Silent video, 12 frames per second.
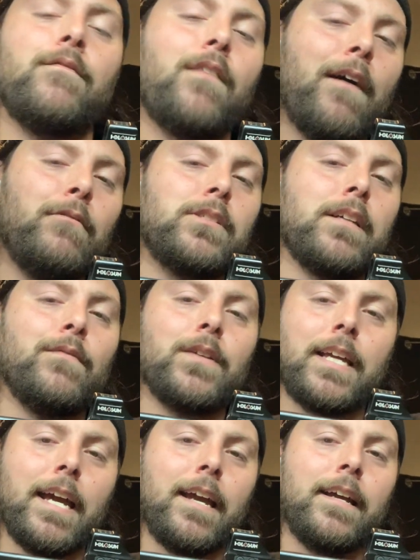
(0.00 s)

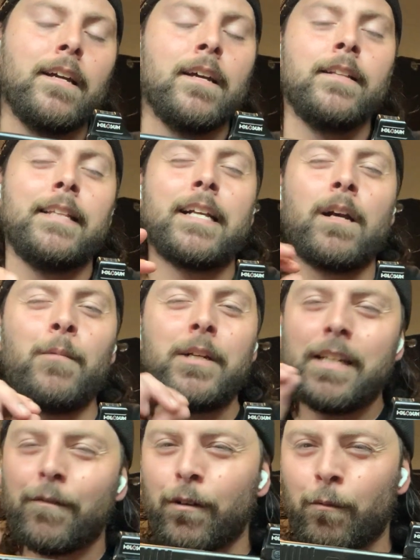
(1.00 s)
507K, they come
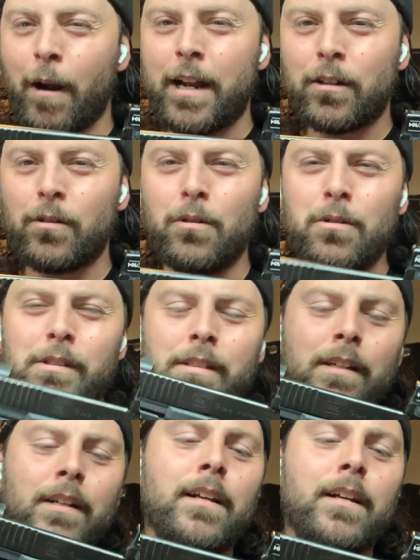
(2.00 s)
with different reticles,